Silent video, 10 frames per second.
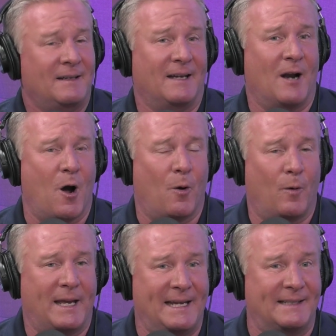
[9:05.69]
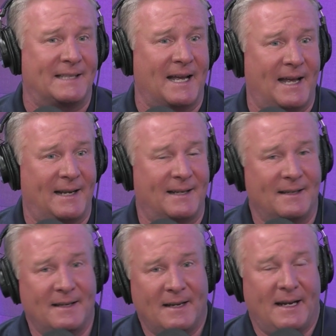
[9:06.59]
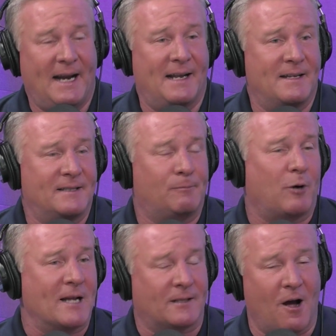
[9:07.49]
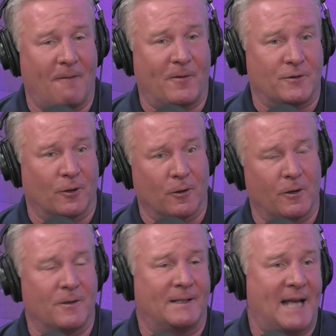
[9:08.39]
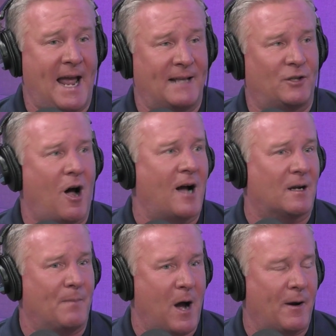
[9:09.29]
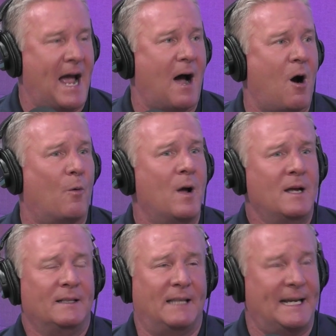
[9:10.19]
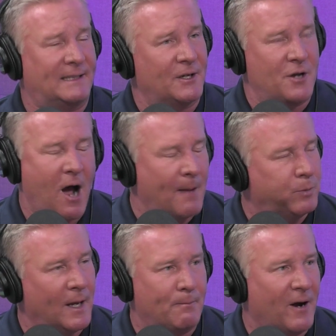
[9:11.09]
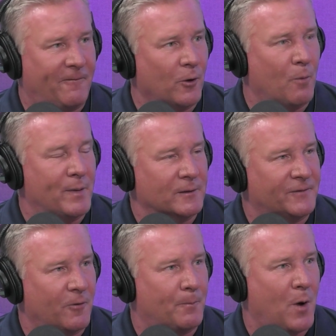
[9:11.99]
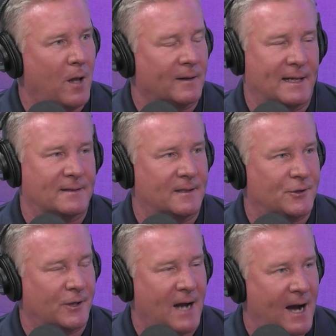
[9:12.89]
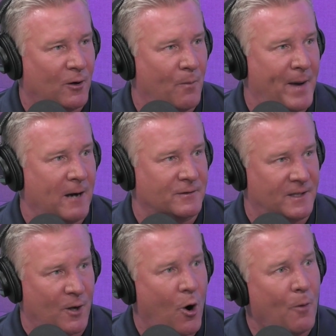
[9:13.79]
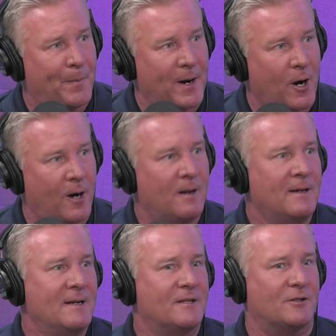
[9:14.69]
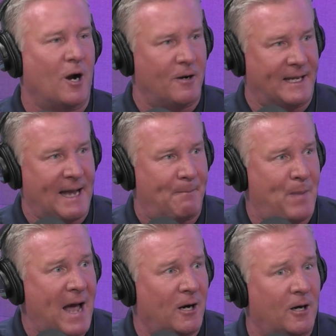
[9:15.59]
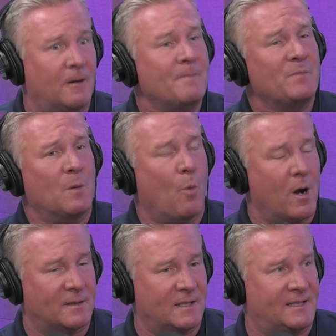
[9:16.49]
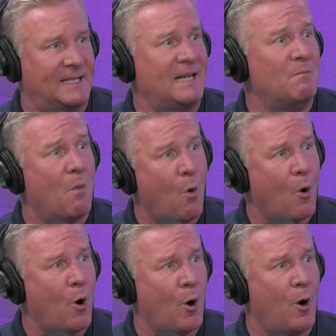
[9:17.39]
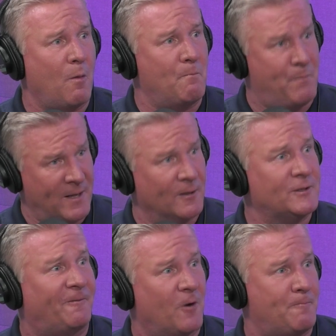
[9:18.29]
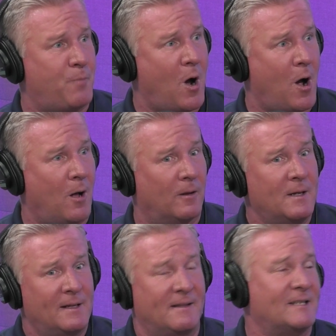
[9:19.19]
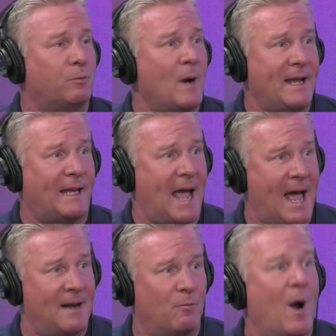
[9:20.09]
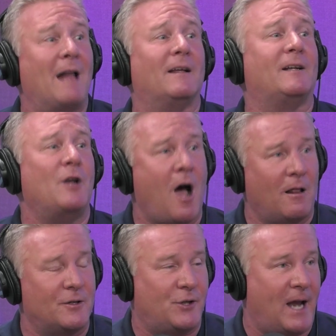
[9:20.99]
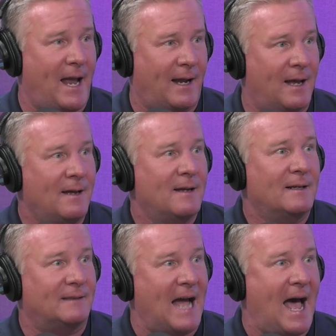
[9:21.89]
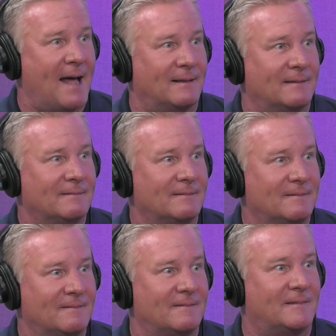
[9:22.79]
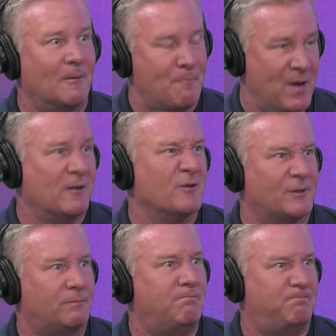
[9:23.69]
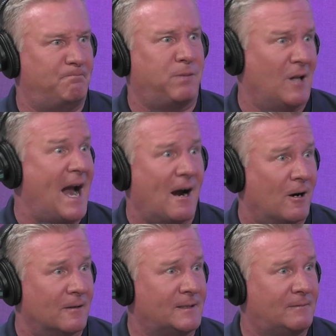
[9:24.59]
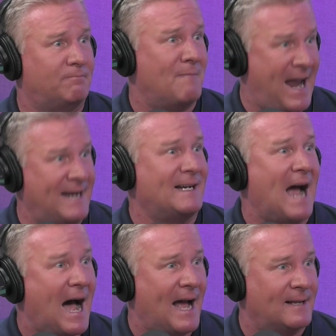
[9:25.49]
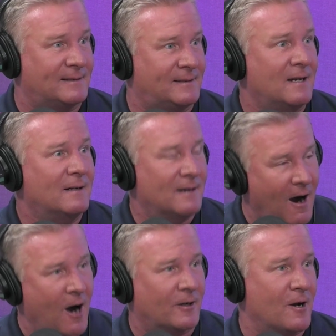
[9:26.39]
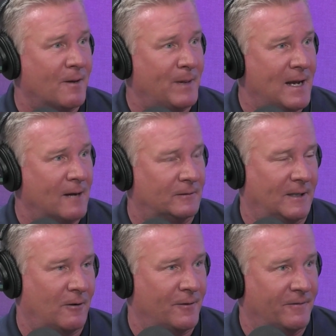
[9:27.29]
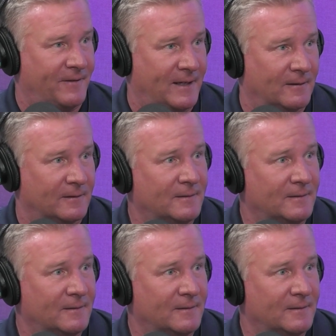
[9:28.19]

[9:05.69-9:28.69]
He did, in his press conference earlier in the day, talk about how they did not play Buffalo Bills football against the Chicago Bears in the opener, started to get better, wants to see more Bills football this weekend, while acknowledging that the Bills players, main guys, aren't going to be out there on the field.